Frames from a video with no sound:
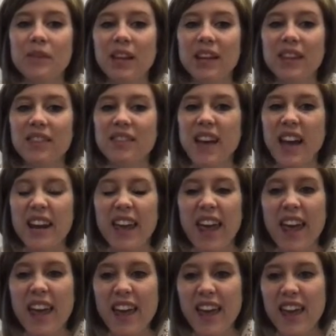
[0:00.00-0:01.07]
that
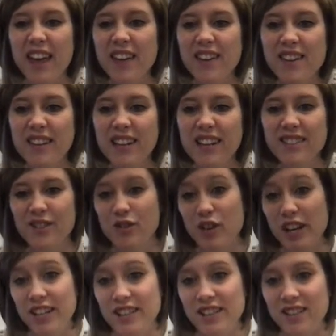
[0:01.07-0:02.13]
A is a
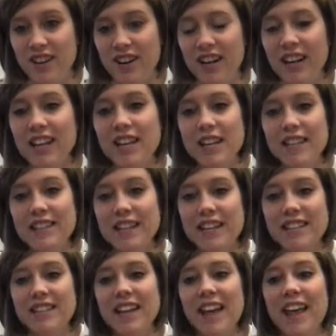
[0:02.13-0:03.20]
trickster, and he
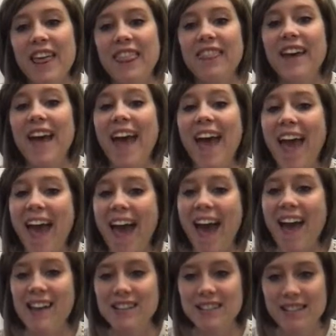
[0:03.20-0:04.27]
says the ah
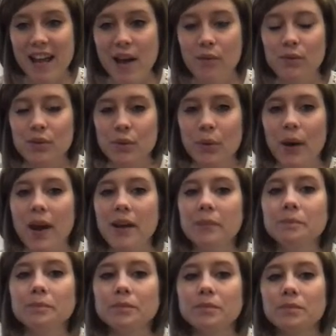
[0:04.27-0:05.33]
sound, okay?
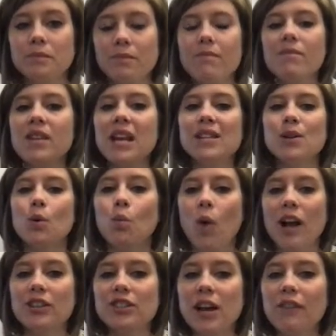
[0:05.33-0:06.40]
So
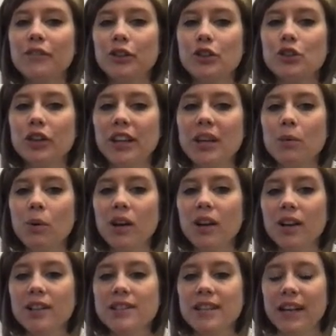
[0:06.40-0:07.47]
watch out for tricky
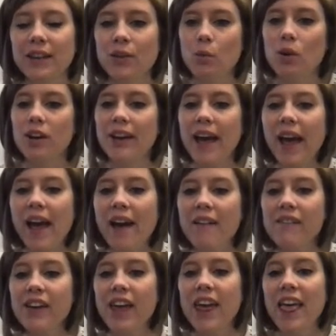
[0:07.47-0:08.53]
words like the word have.
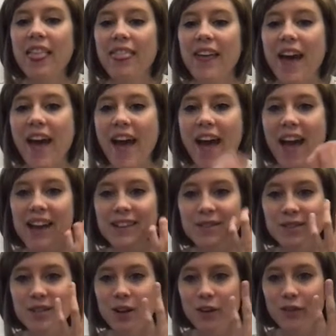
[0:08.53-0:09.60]
That's
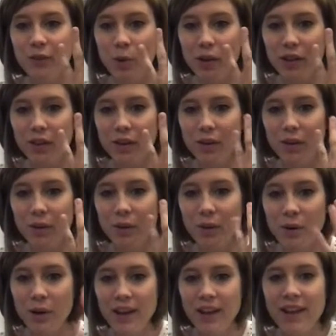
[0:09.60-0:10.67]
our fourth clue.
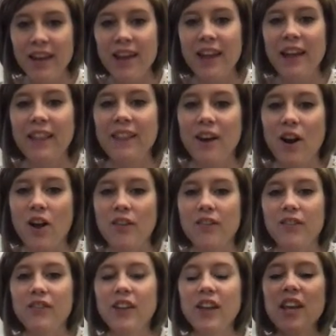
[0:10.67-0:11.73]
And then our
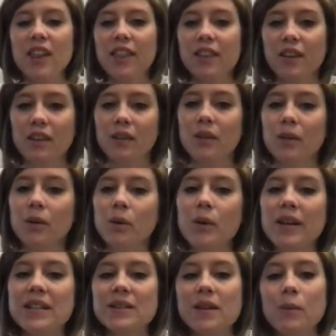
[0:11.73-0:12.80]
fifth clue
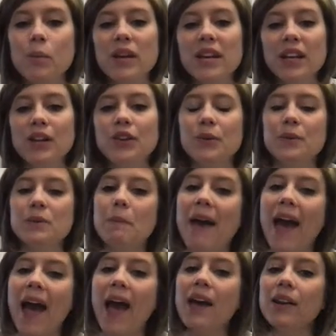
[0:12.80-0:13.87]
is that we can use
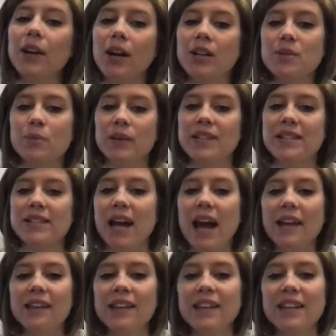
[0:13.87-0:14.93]
patterns with
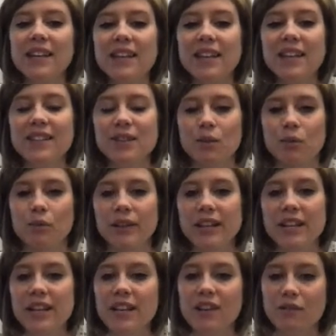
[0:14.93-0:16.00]
silent E to
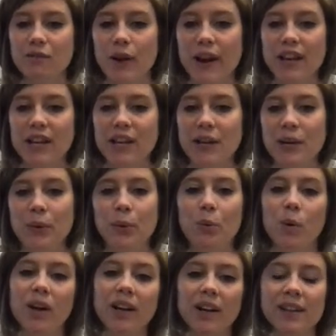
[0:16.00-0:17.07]
read and write new
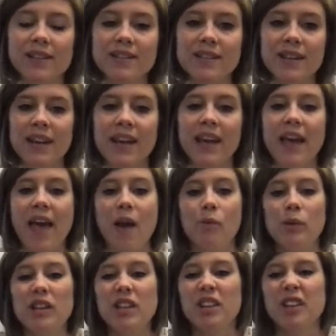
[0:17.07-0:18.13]
words. And
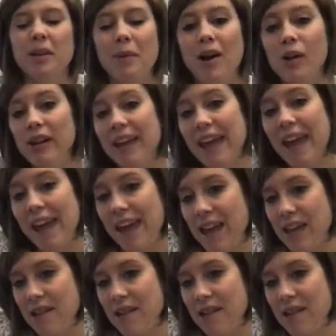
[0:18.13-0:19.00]
we learned about came